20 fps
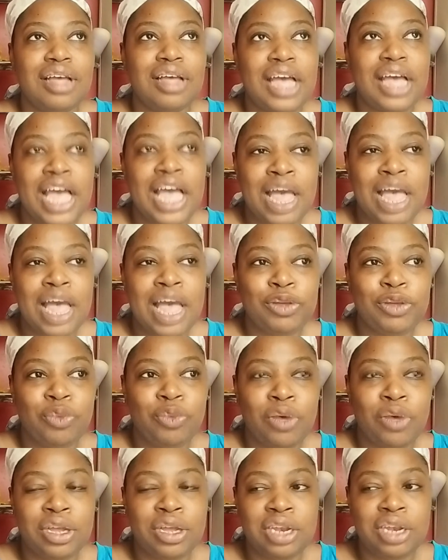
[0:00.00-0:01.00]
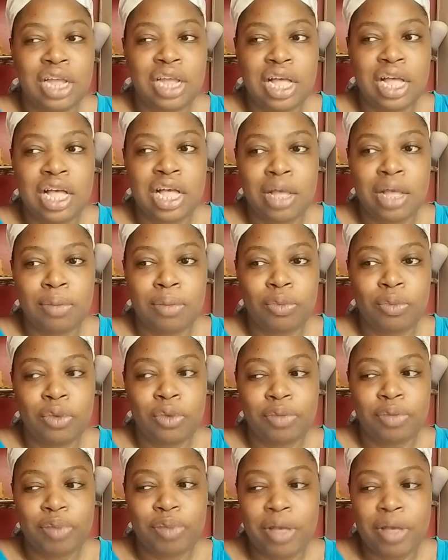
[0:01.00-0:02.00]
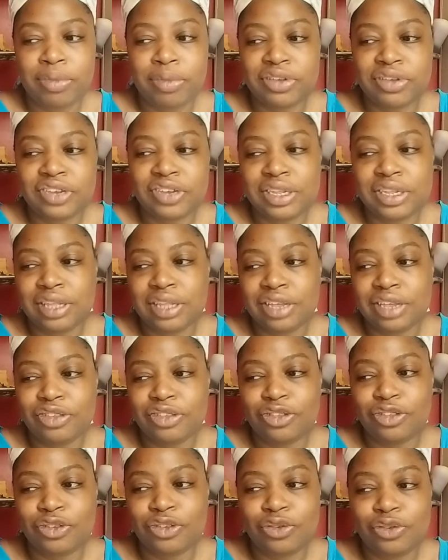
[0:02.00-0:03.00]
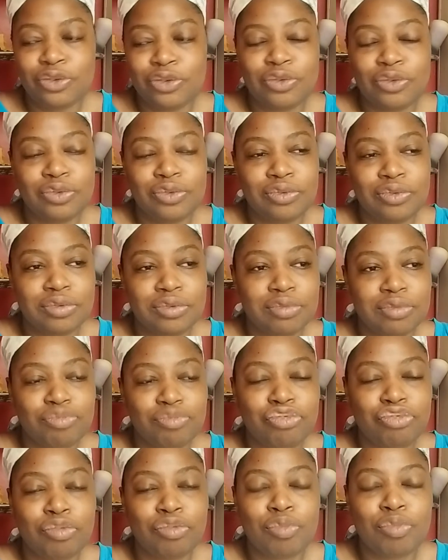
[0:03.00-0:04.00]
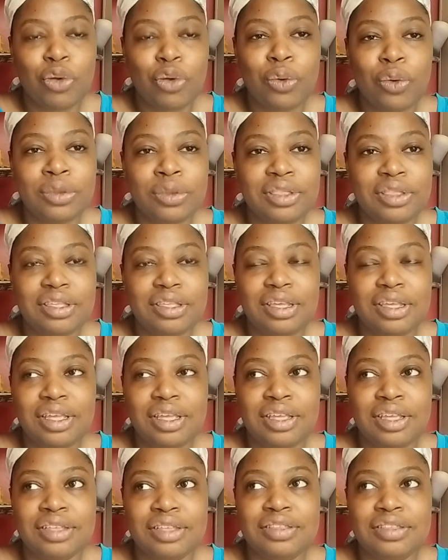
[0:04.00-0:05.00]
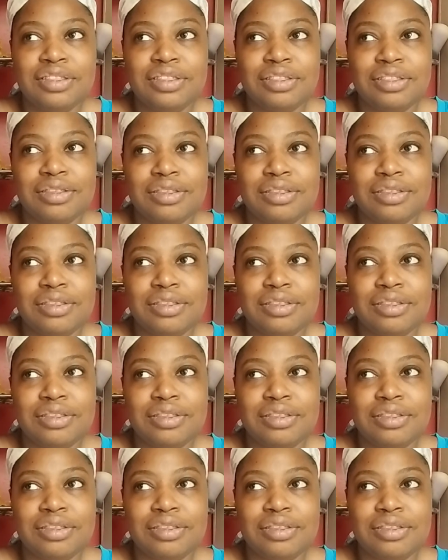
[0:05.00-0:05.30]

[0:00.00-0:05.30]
a happy one. What publishing likes to promote is